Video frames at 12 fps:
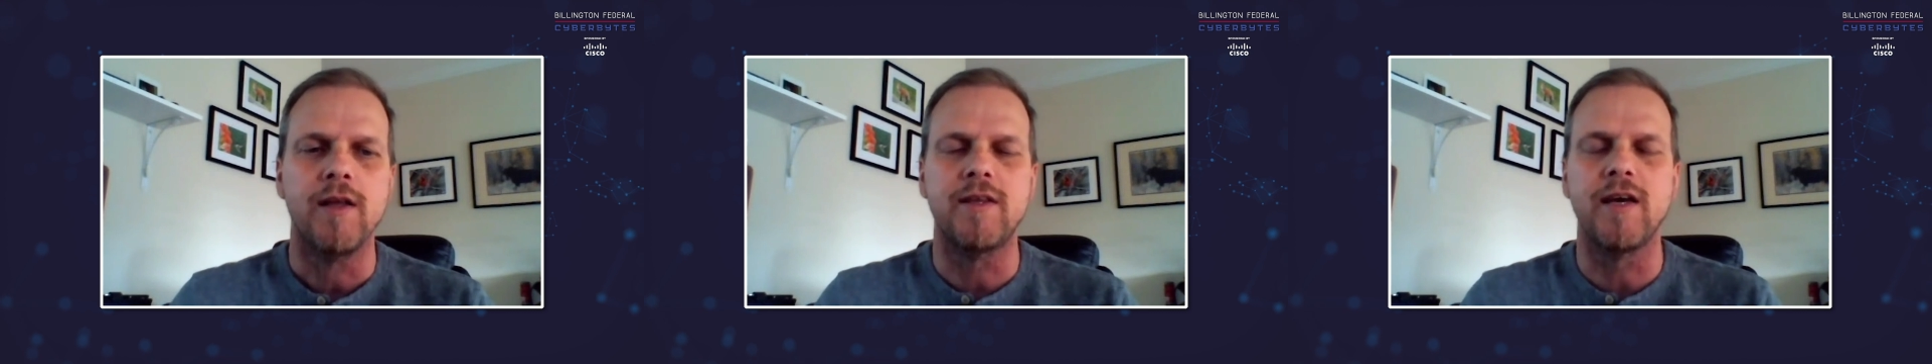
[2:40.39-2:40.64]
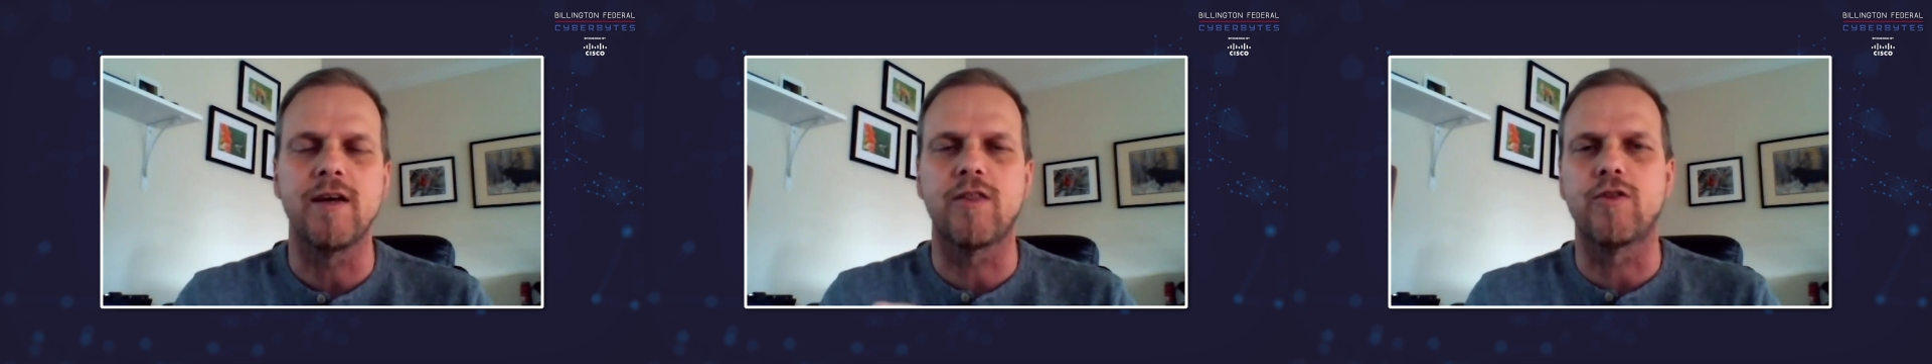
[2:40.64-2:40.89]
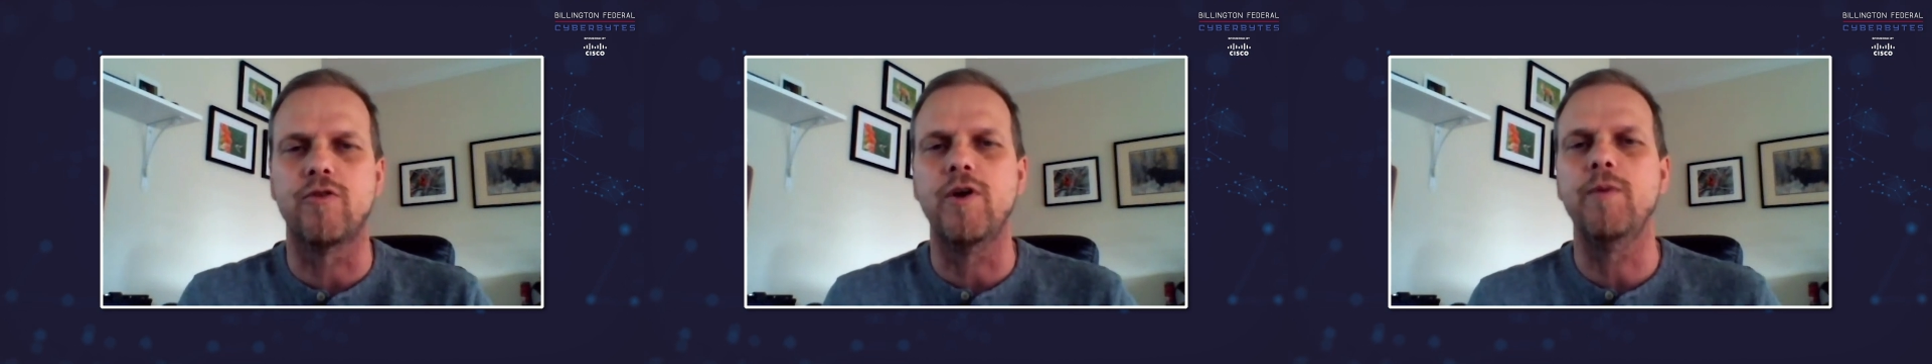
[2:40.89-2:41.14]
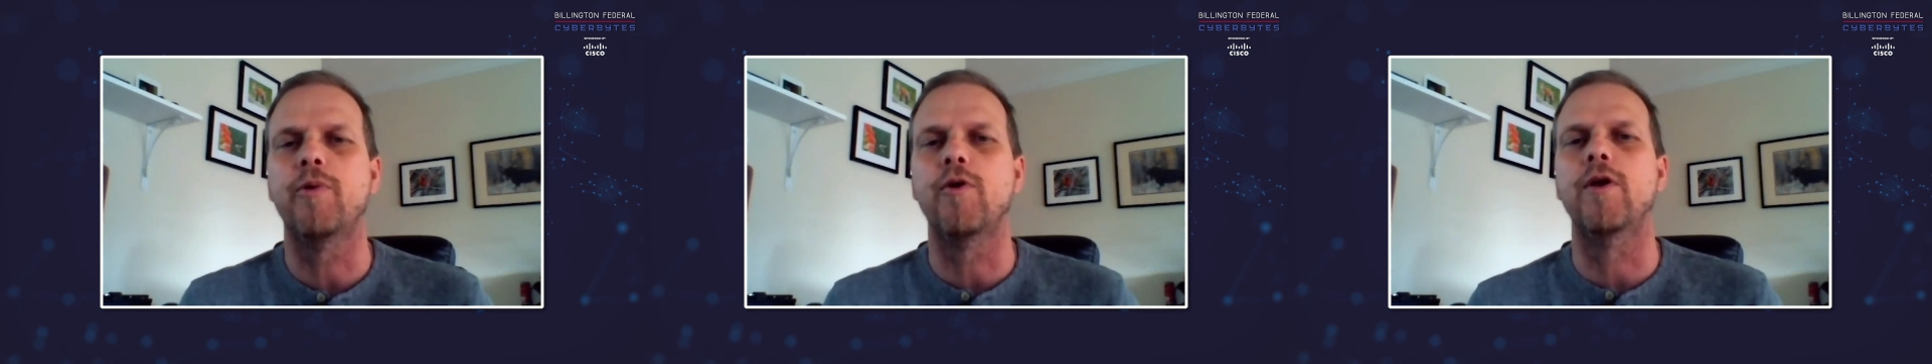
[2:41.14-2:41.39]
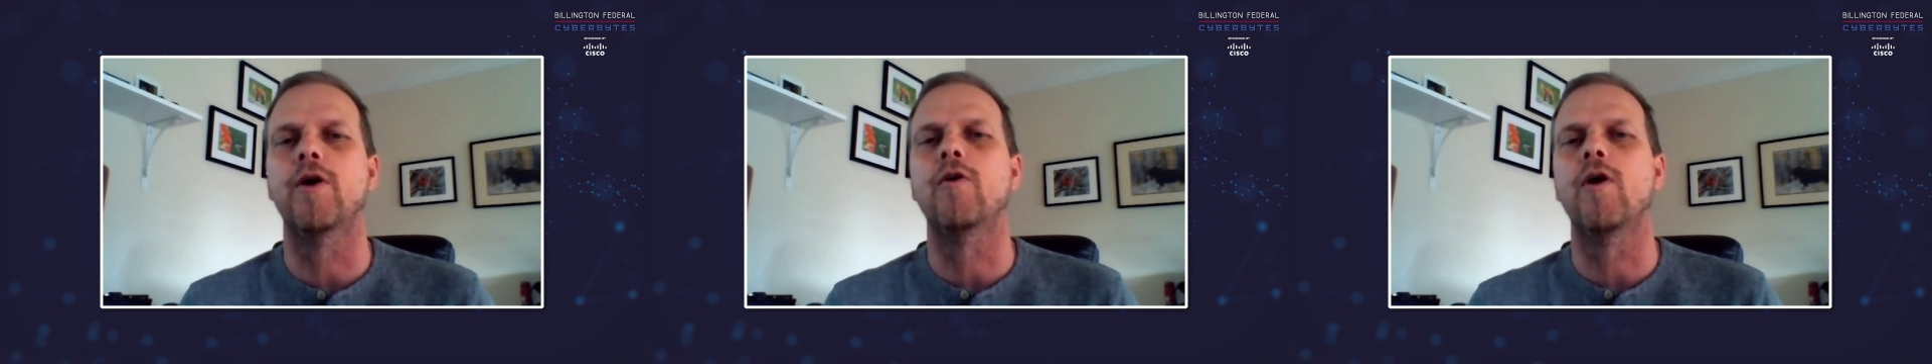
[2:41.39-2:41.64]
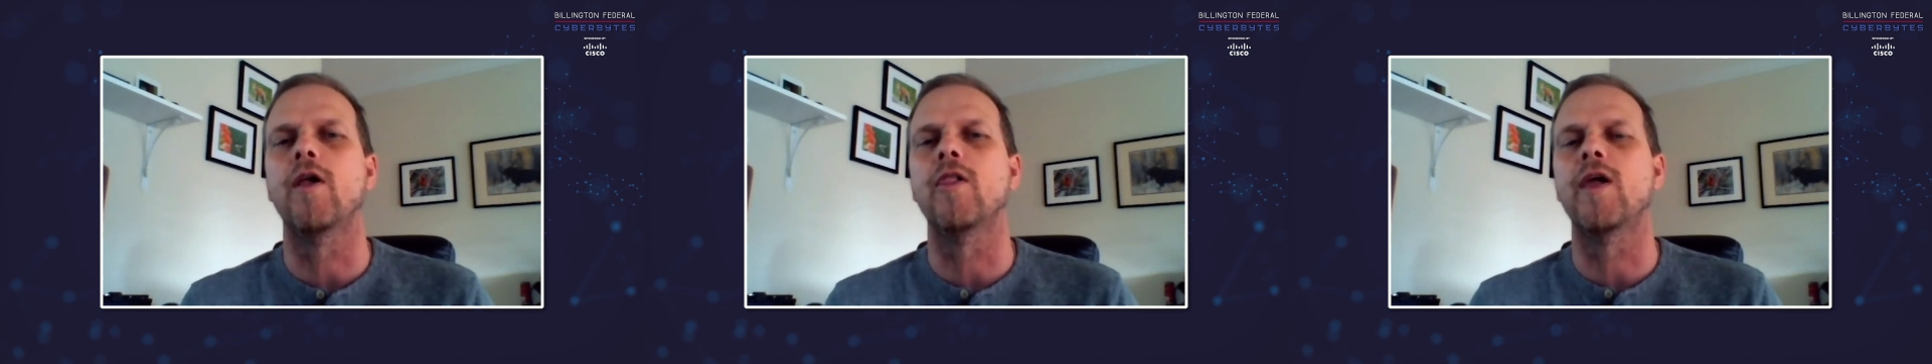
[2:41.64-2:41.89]
TIC 3.0
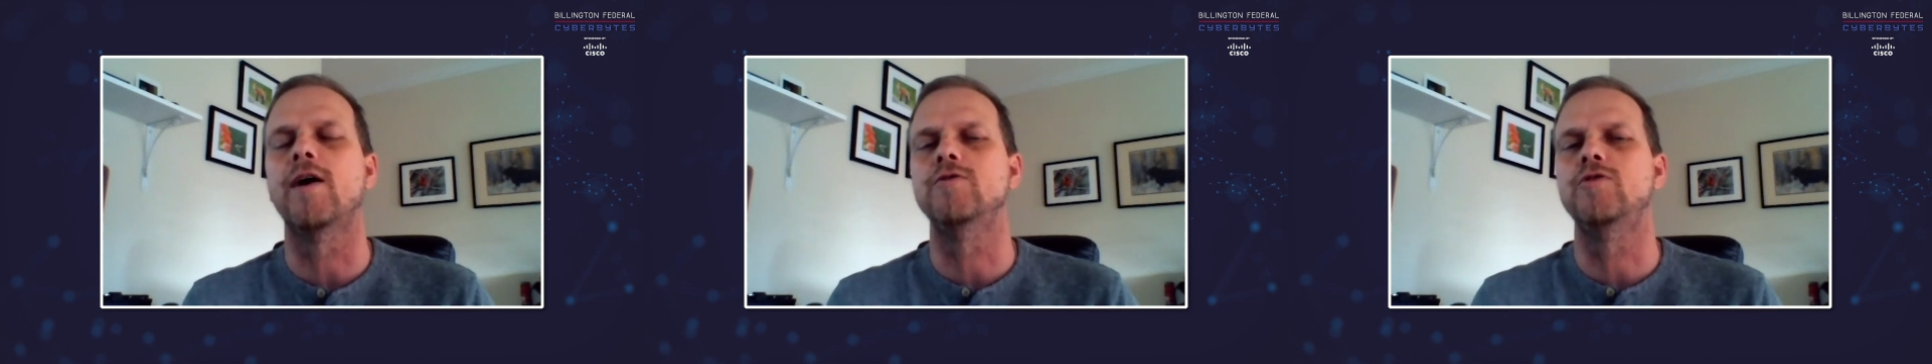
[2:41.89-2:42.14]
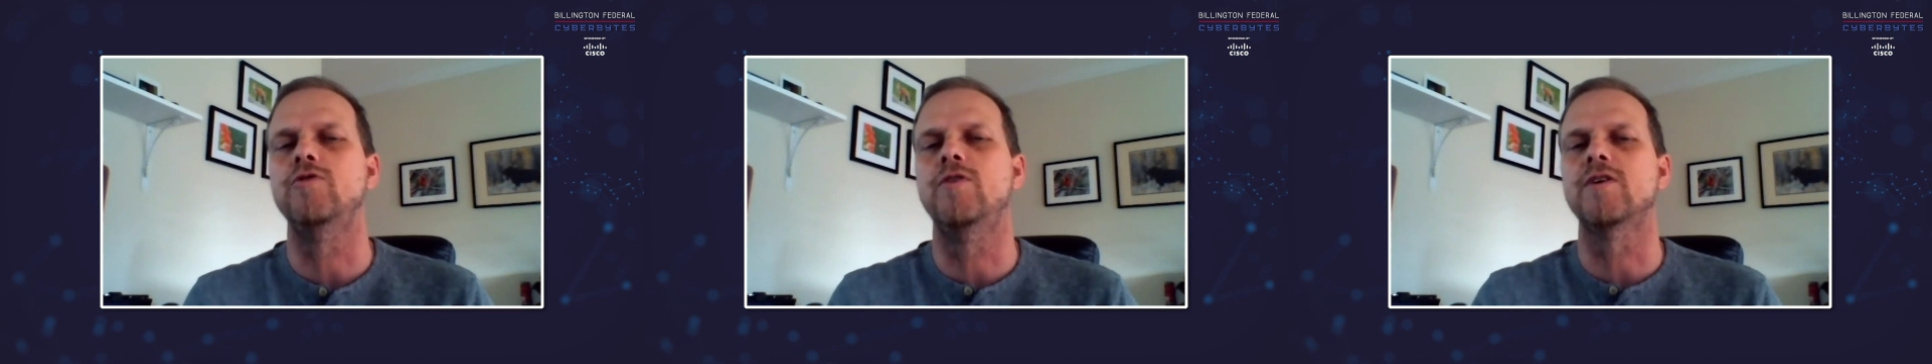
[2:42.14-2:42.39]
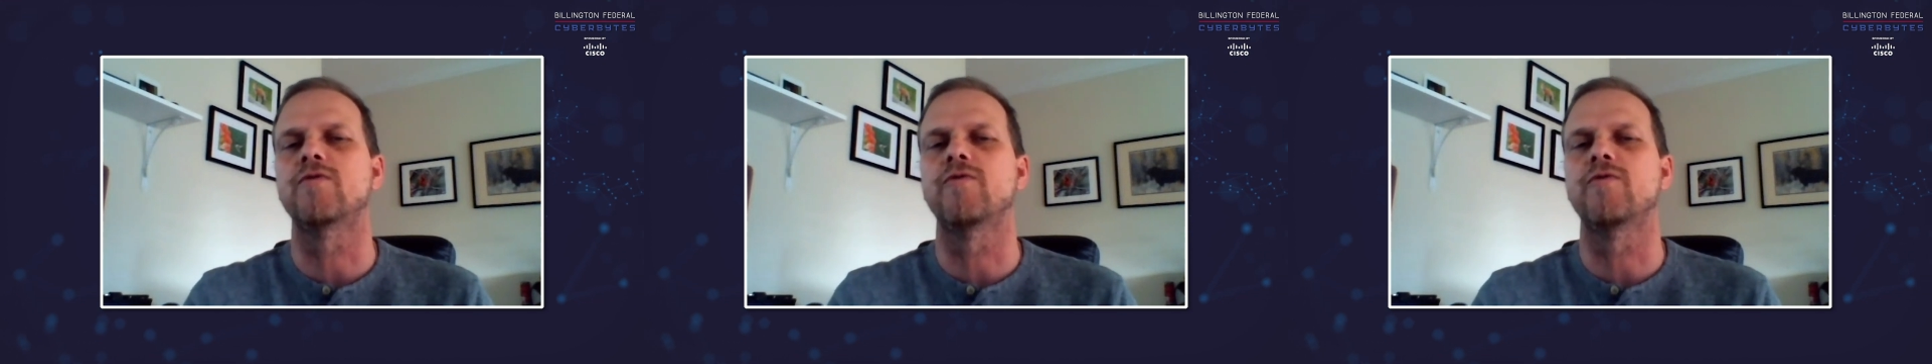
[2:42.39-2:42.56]
allows you this